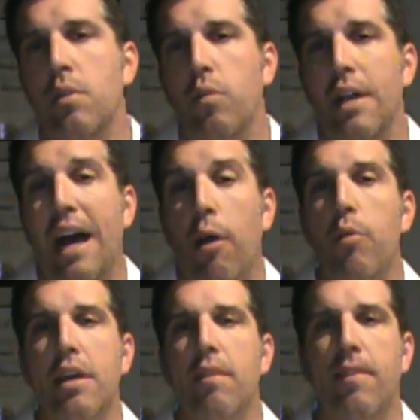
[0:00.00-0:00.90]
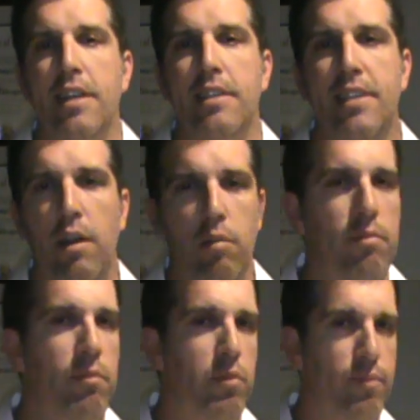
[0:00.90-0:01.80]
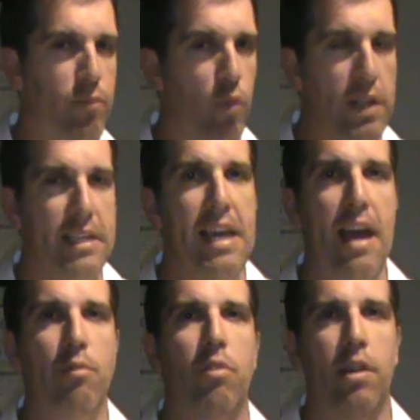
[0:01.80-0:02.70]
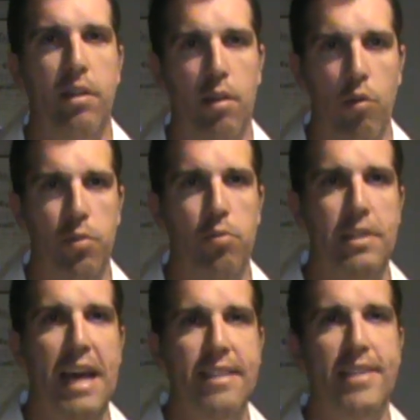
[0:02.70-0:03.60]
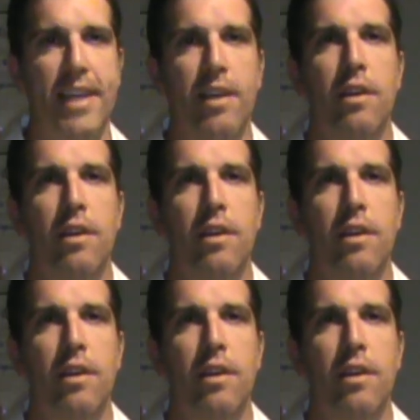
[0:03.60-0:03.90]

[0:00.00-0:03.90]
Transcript: Well, how are we going to find this out? Once again, we're going to go through testing.